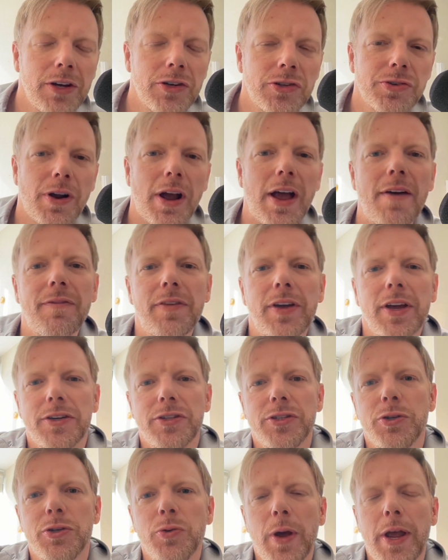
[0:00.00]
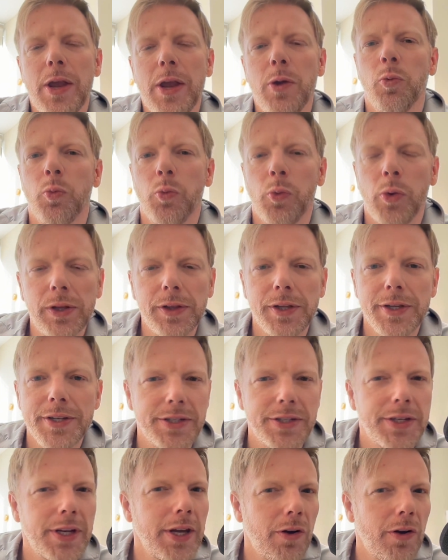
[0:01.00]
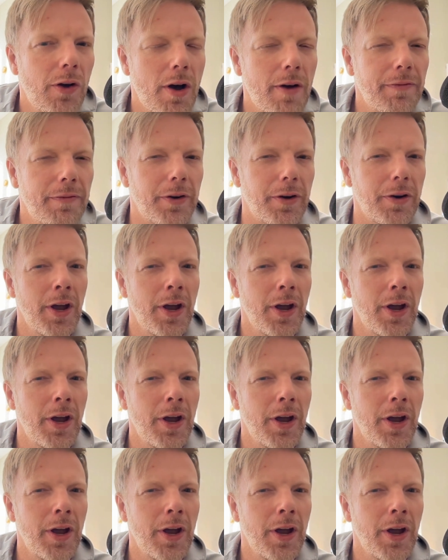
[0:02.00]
traffic to a real estate offer.